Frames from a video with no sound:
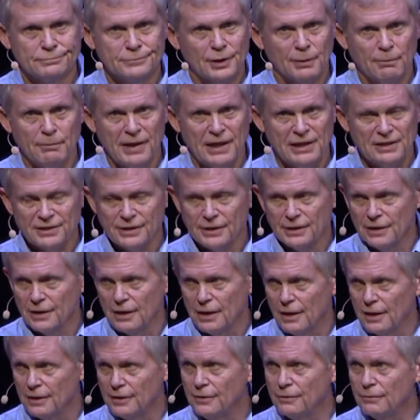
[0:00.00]
amazing
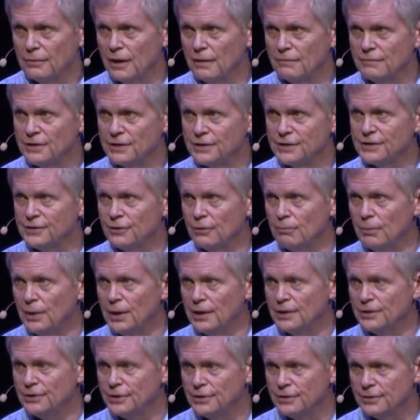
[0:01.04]
God who loves us so
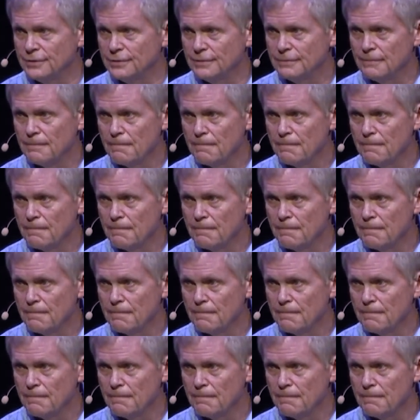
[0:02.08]
much.